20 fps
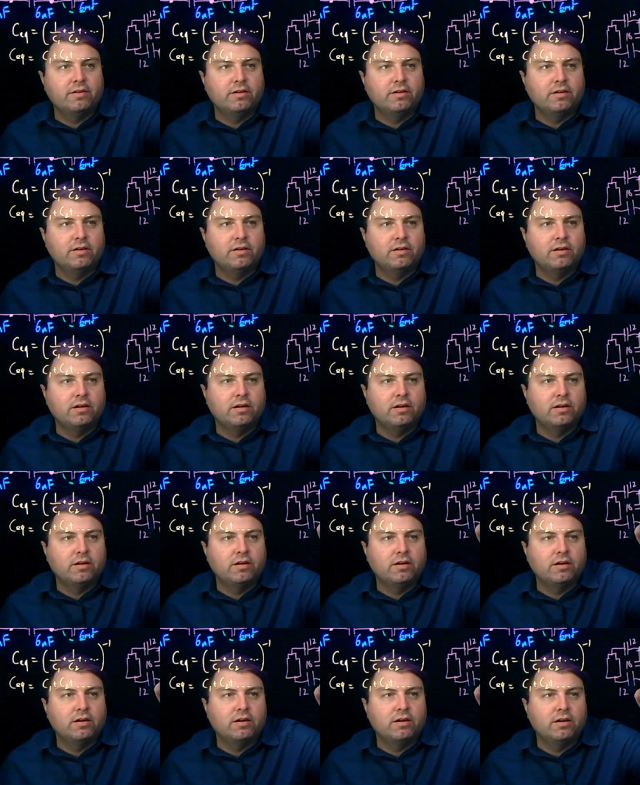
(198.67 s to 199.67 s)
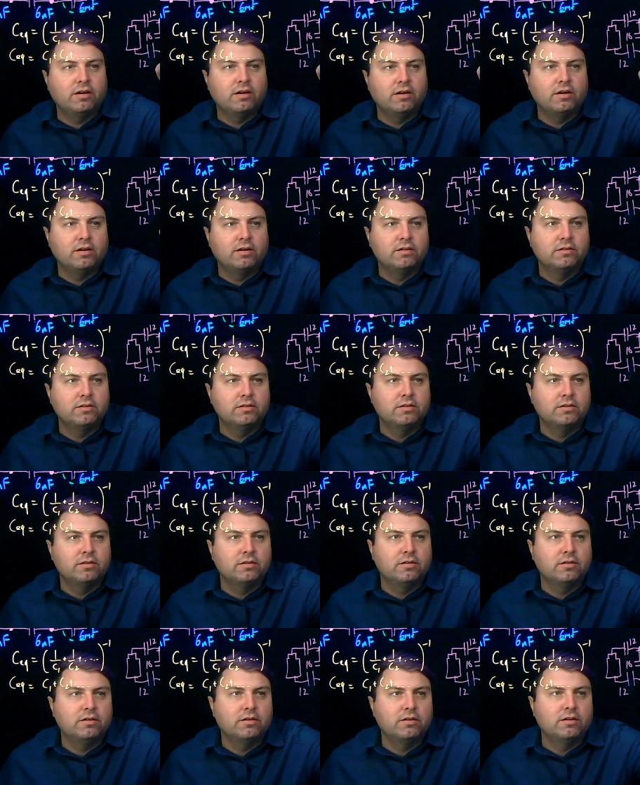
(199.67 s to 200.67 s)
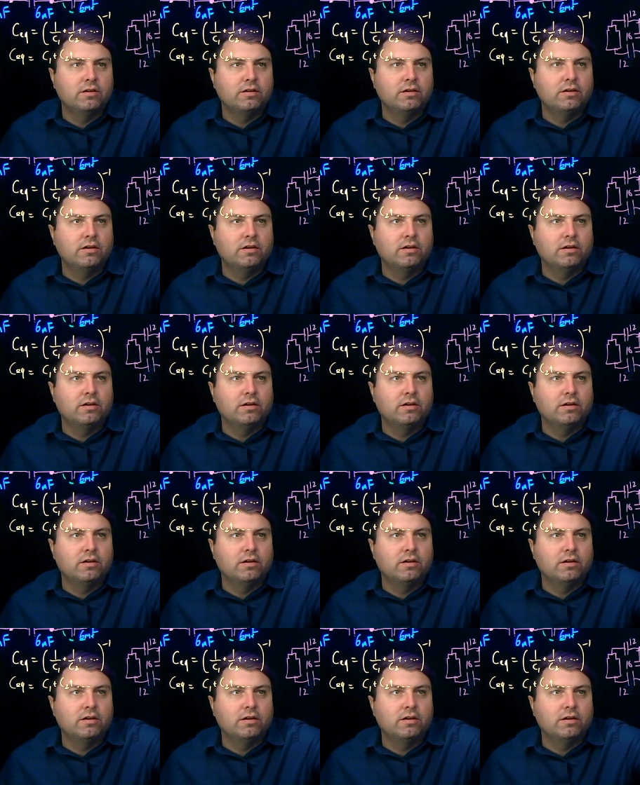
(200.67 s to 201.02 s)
(no one is talking)